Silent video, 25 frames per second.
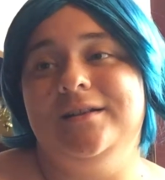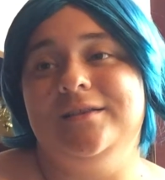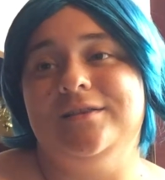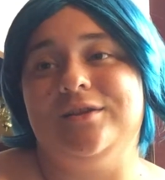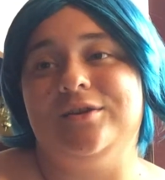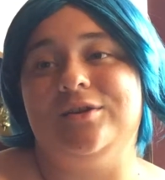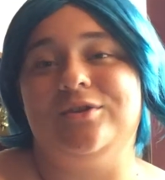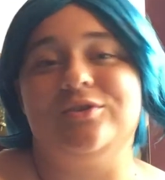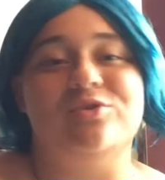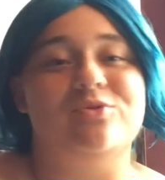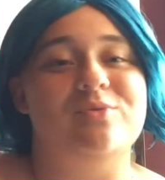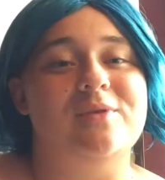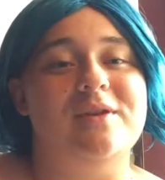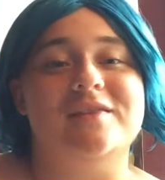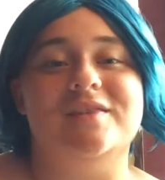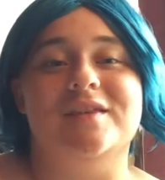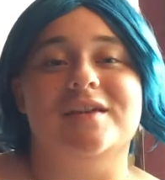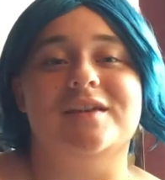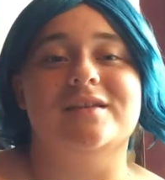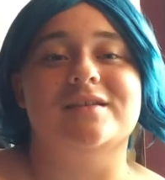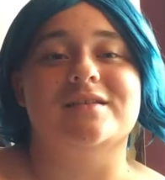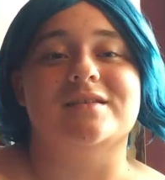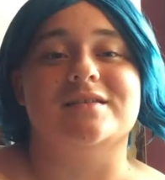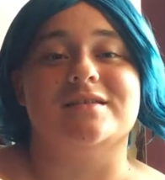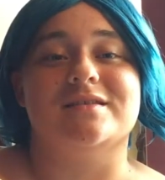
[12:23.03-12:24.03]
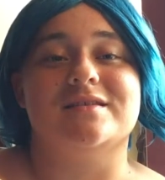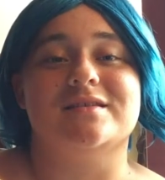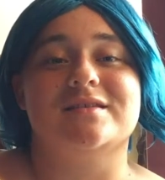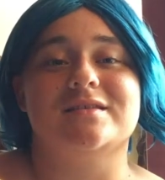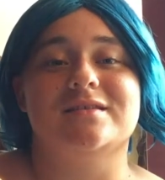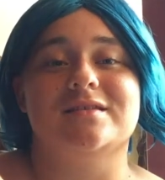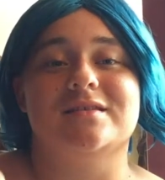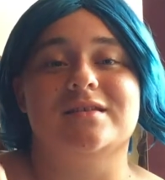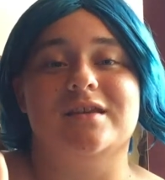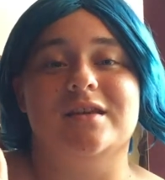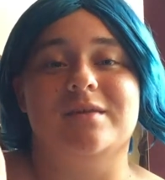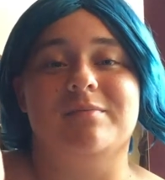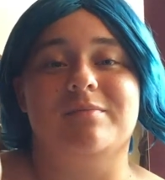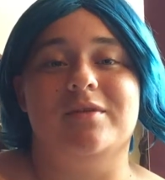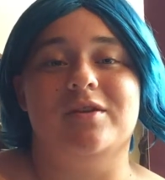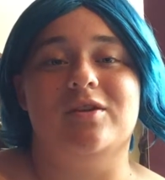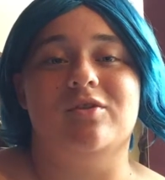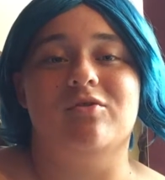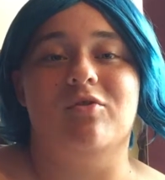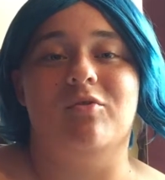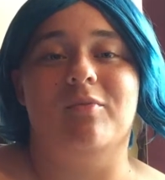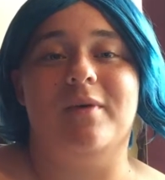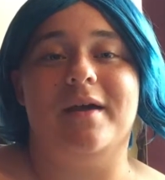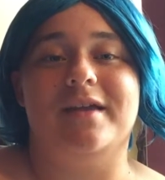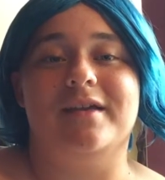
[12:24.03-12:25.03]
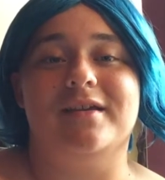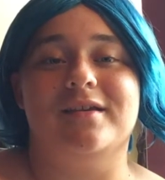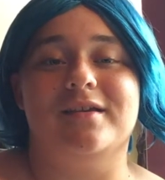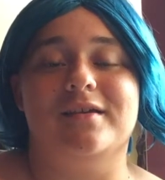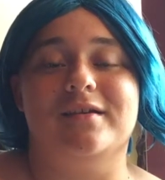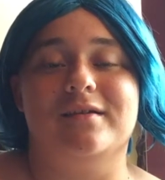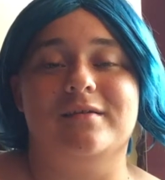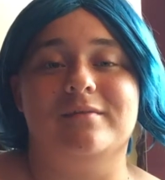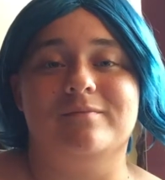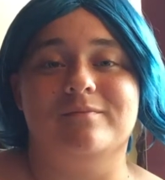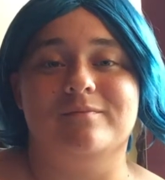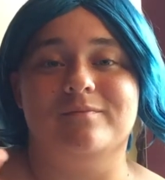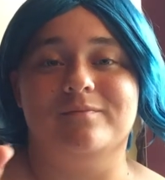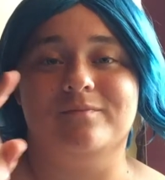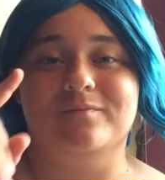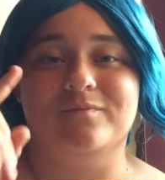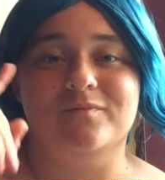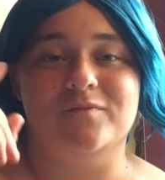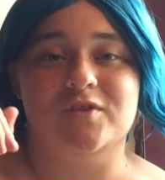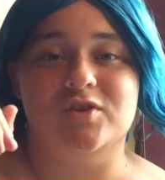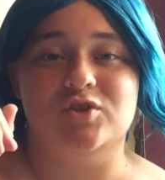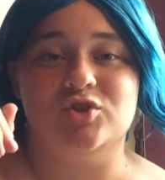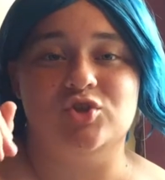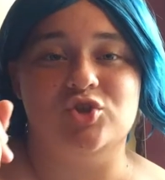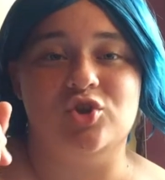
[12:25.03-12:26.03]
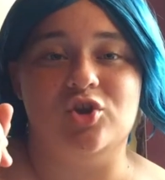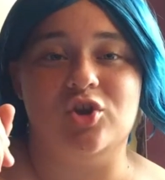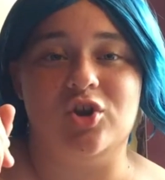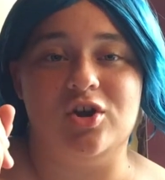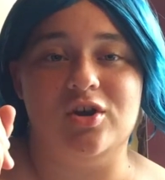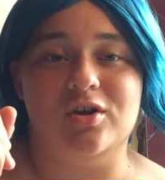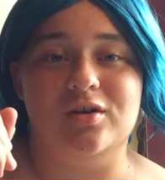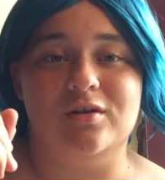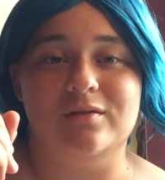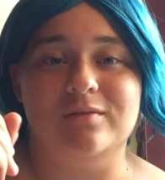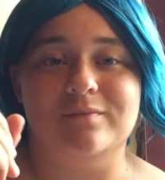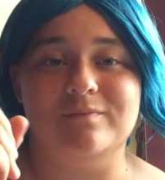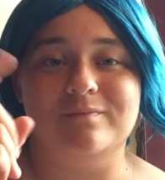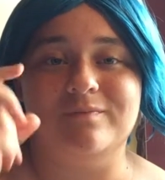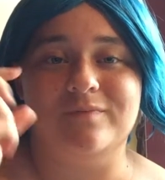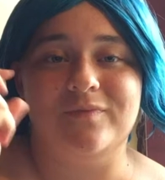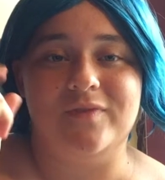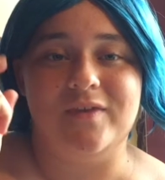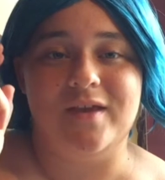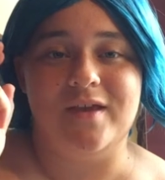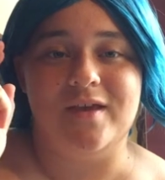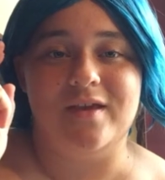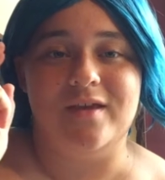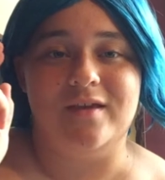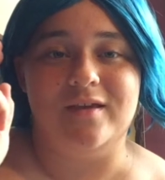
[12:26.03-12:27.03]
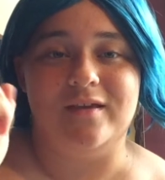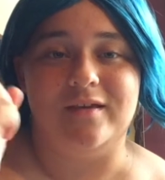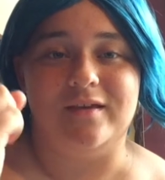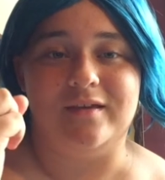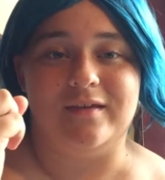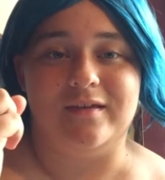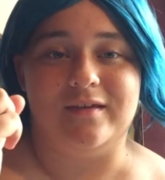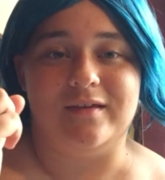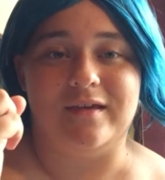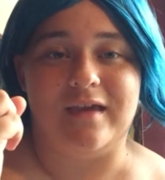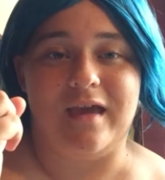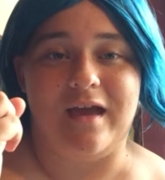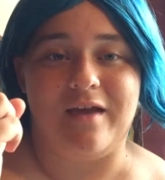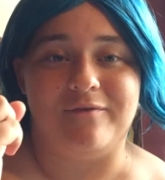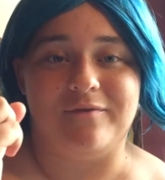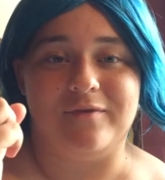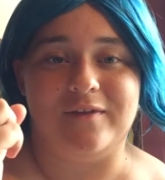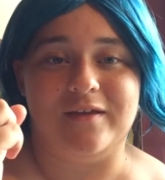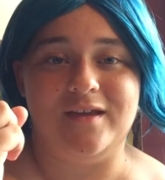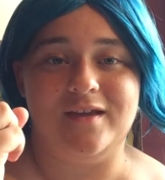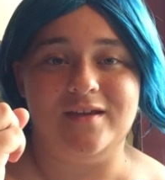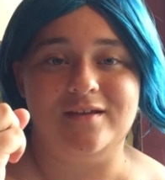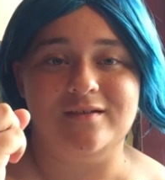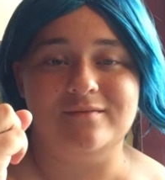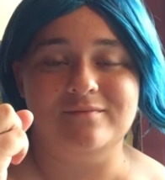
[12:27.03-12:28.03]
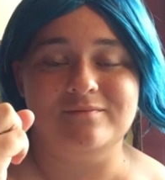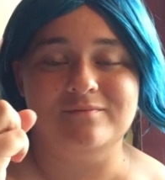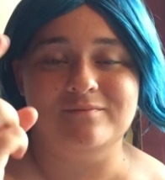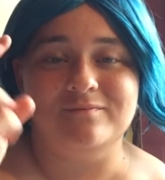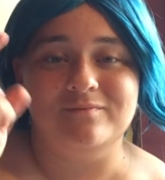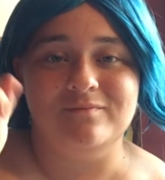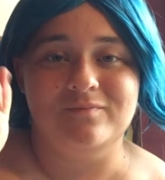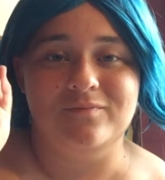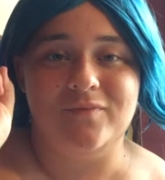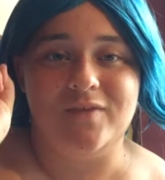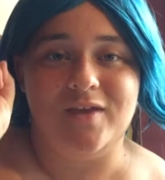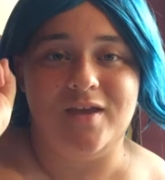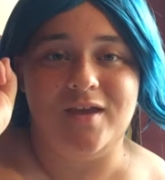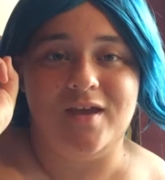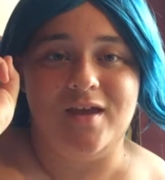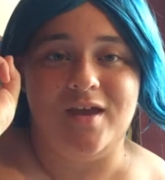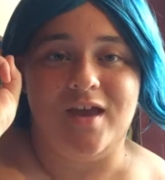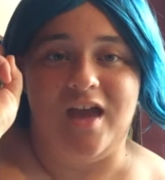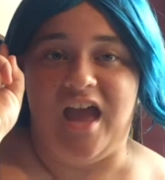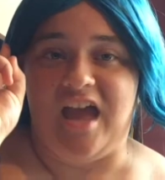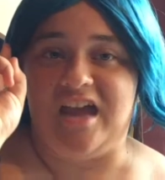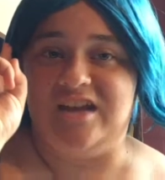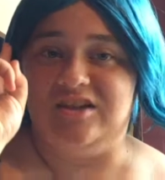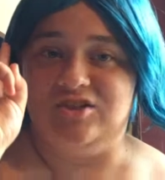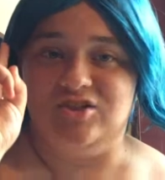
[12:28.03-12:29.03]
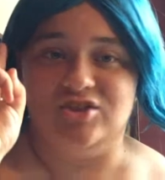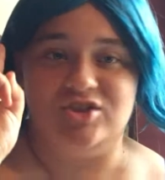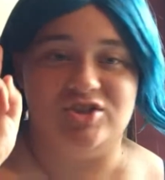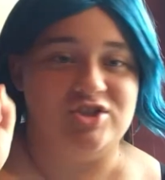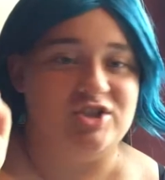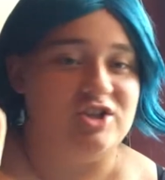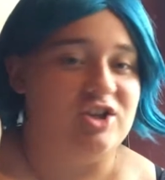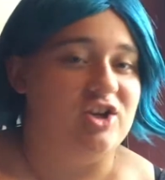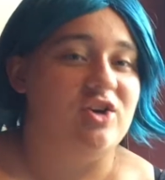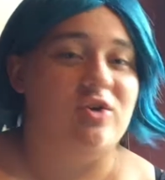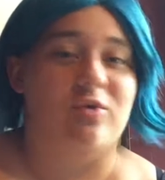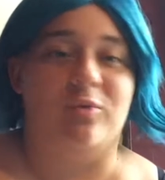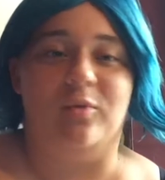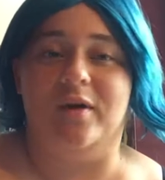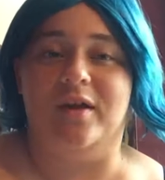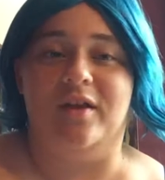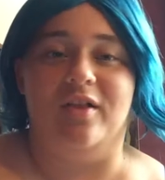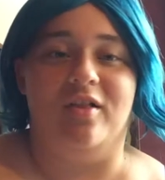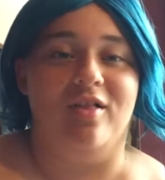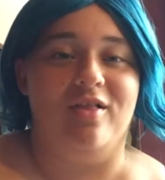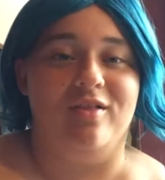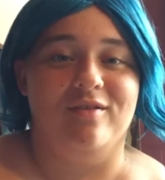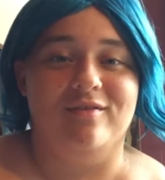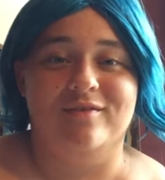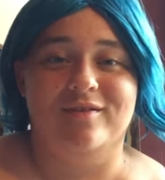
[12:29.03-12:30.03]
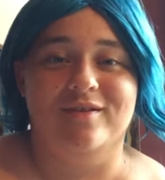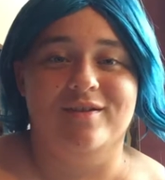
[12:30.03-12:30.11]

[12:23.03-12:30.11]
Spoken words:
there are 3 things keeping you awake: sugar, caffeine, and sheer will.